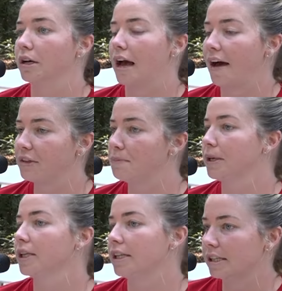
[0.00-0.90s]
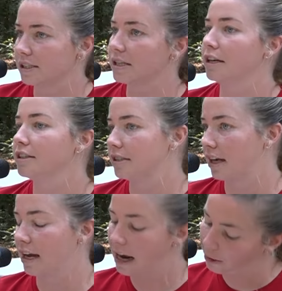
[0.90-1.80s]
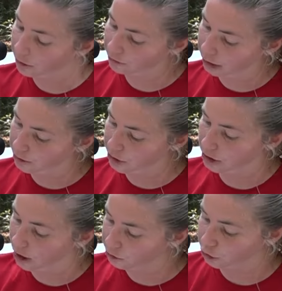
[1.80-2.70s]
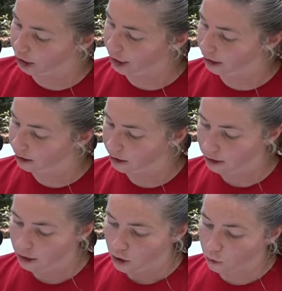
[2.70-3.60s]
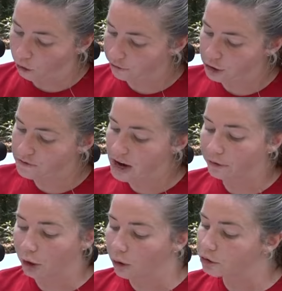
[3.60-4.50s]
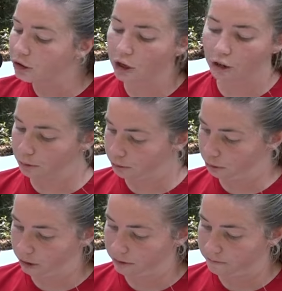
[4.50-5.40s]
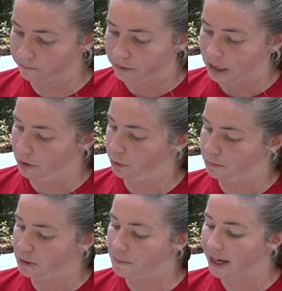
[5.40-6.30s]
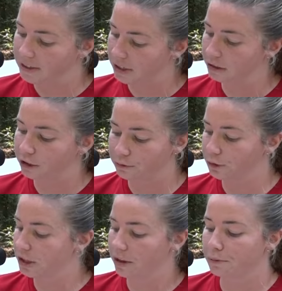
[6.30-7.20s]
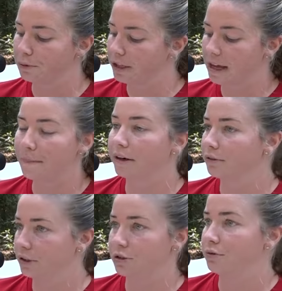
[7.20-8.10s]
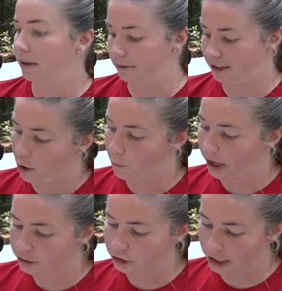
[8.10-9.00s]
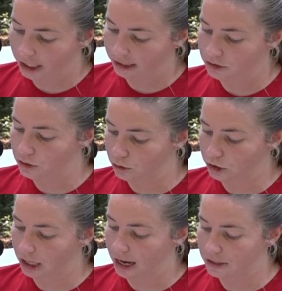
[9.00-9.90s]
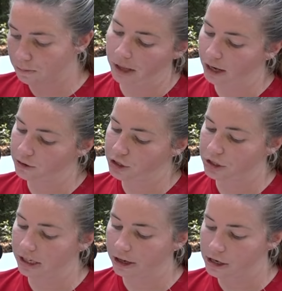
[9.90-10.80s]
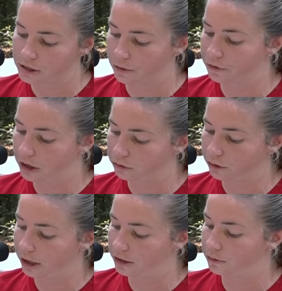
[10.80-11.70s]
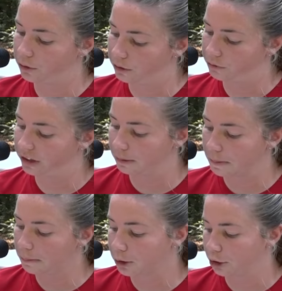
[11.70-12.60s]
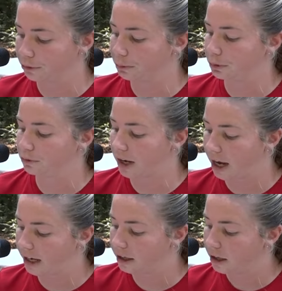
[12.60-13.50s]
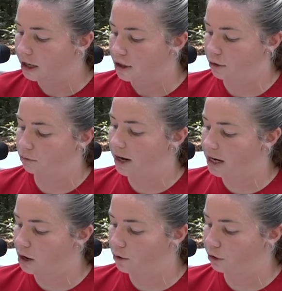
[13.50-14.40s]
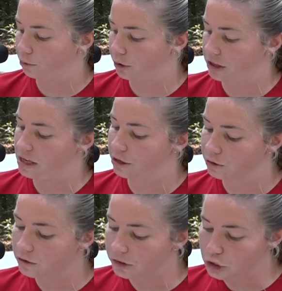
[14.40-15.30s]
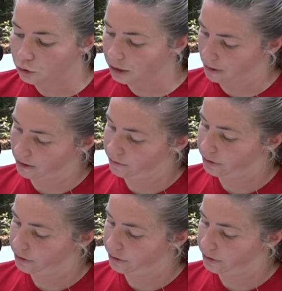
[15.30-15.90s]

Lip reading: have the ability to send it to Canine Revolution dog training, or if you have never owned a dog before, it would be best to look for another breed that better fits your family. A well-trained and socialized Black Russian Terrier is a faithful and devoted family member who will provide the right owner with years of enjoyment.